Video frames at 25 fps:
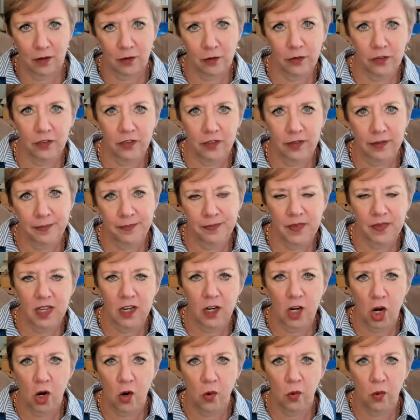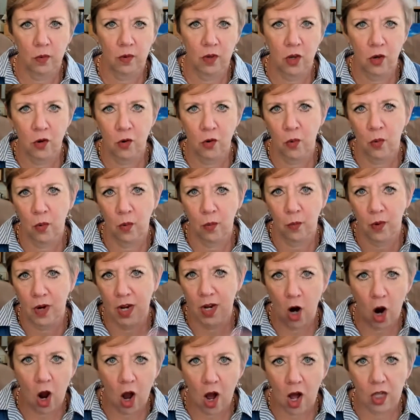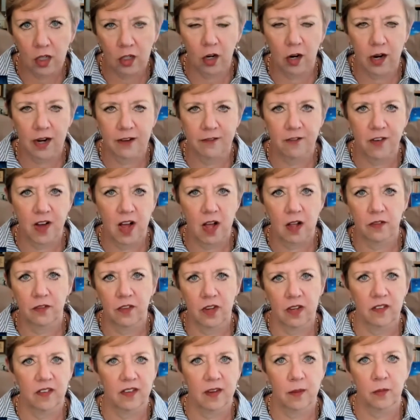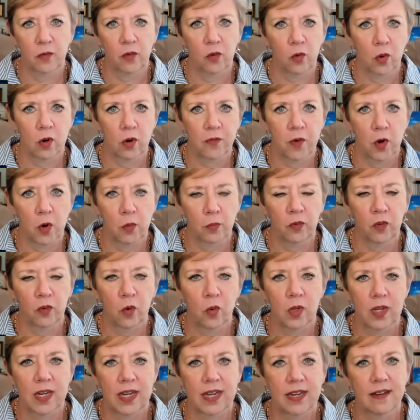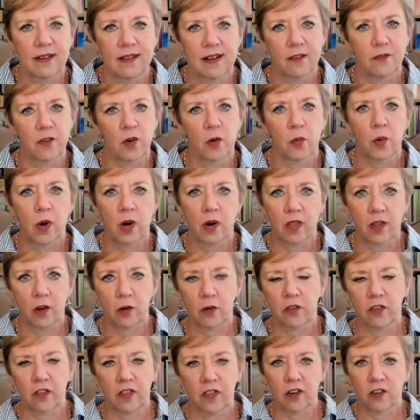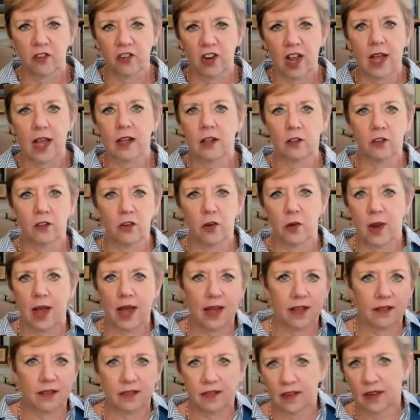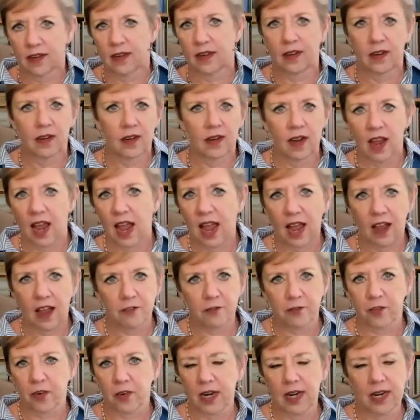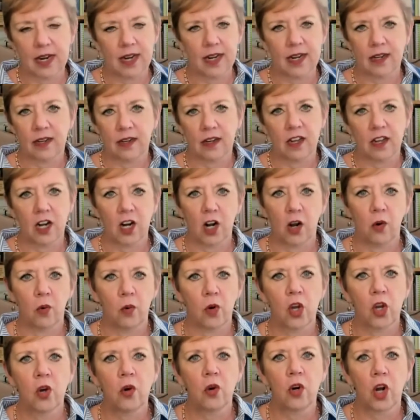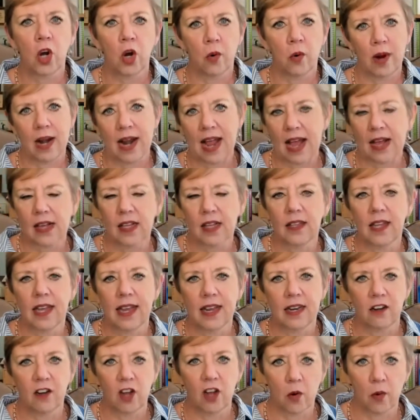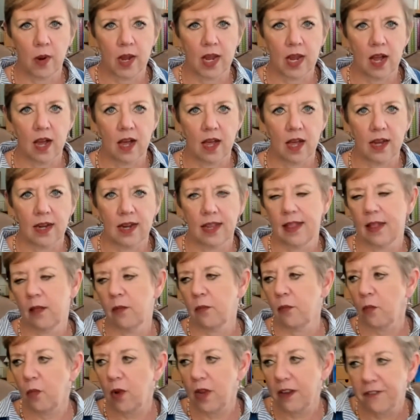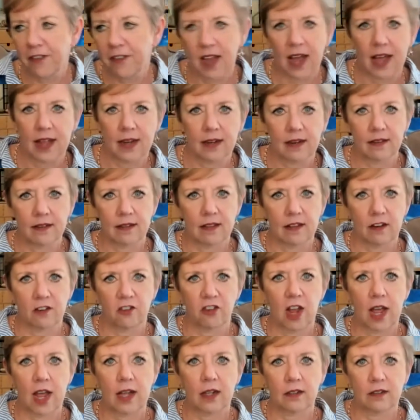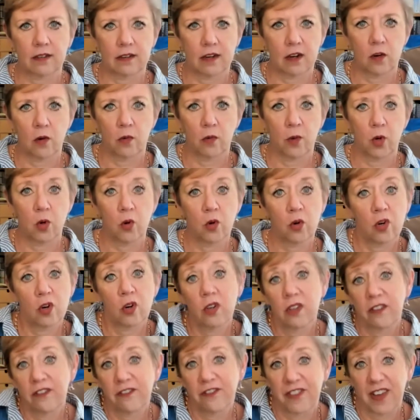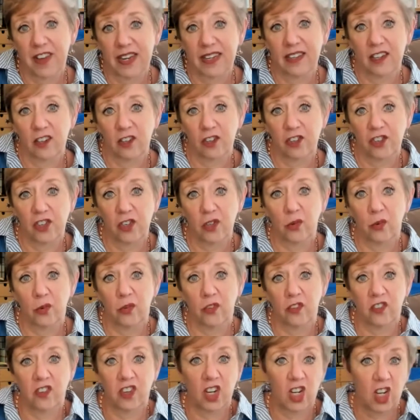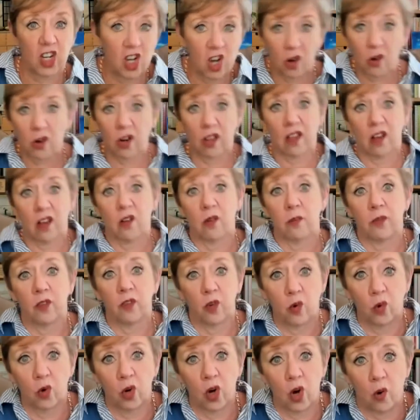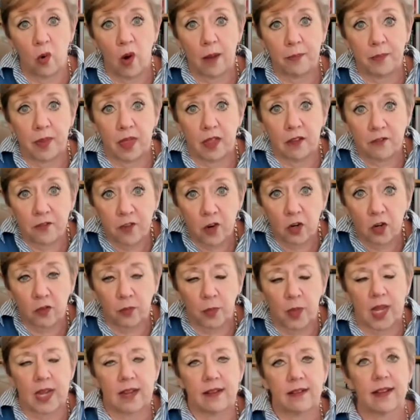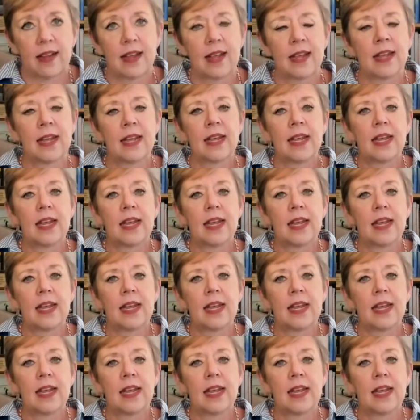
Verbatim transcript: reels you know you we all are involved in some sort of homeschooling endeavor where there's the child who has every you know kudo and accolade going on and we've got the child at home who couldn't find their shoes to go to the homeschool co-op in the first place